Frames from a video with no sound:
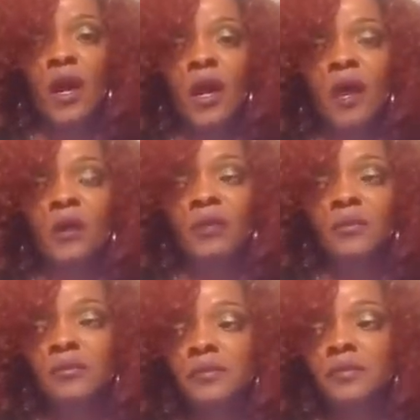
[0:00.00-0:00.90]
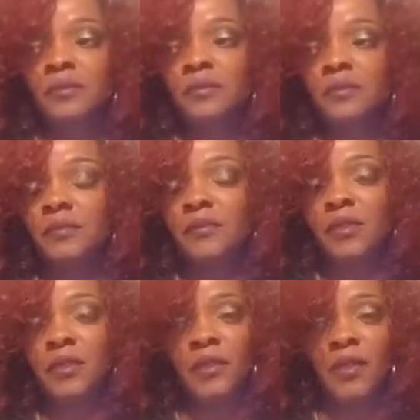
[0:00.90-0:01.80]

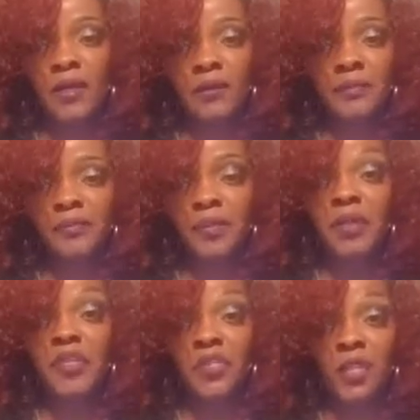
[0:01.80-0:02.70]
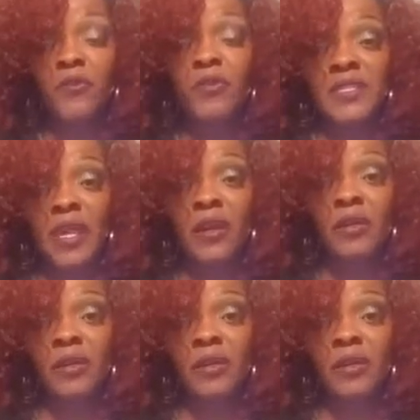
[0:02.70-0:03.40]
The police chief was there,